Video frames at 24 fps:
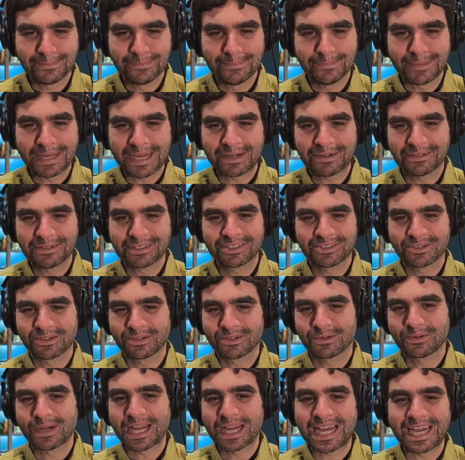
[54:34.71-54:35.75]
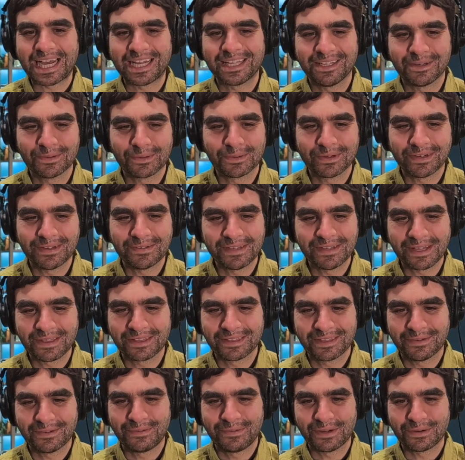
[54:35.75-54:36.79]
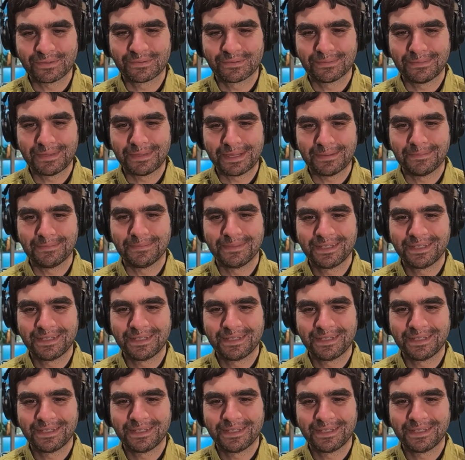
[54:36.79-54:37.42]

mouse or a rat, you really have nothing to fear from him.